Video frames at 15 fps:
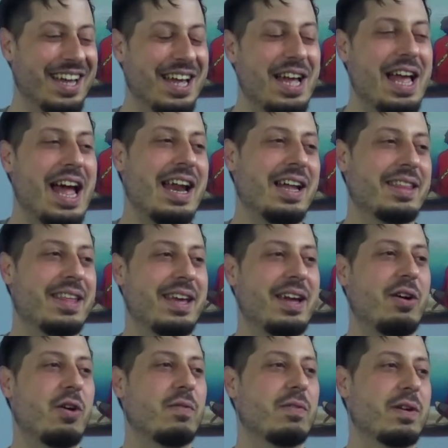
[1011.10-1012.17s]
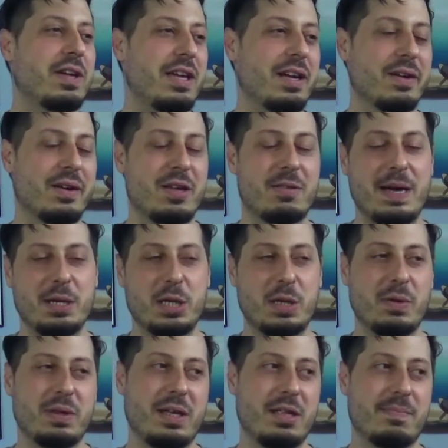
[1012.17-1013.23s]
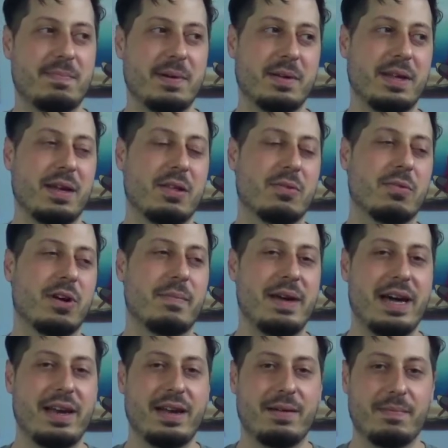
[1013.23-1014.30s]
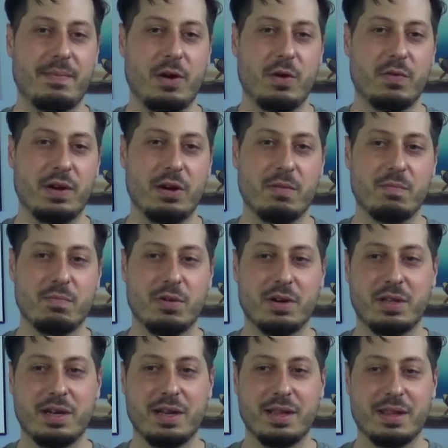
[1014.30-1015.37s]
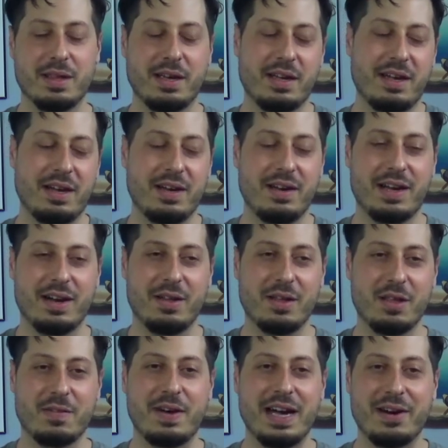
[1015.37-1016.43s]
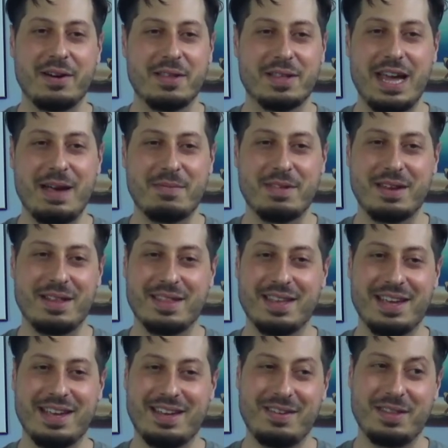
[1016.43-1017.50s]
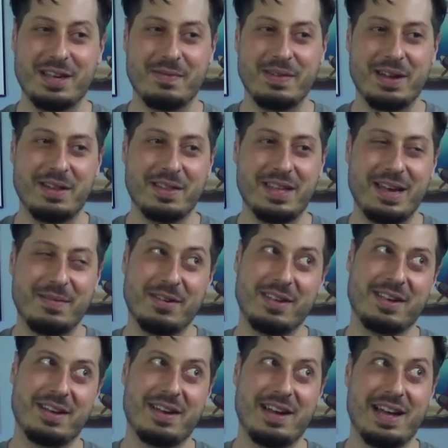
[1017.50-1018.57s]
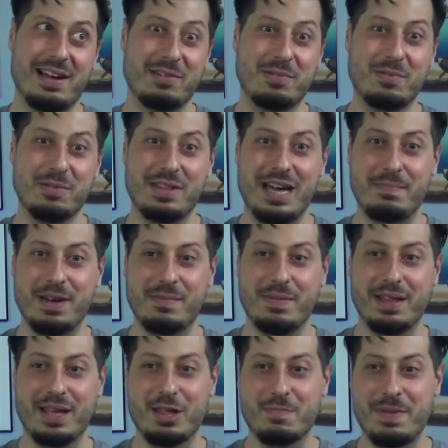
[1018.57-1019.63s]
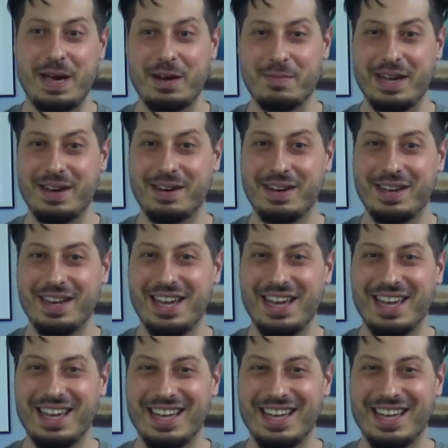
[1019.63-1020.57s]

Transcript: And I'll tell you, over here, especially with these buildings where I'm at, over here in Brooklyn, it's like, you got all these fire escapes, and it's like, you think about it all the time. You're like, oh, how cool would that be to be like Spider-Man? Yeah.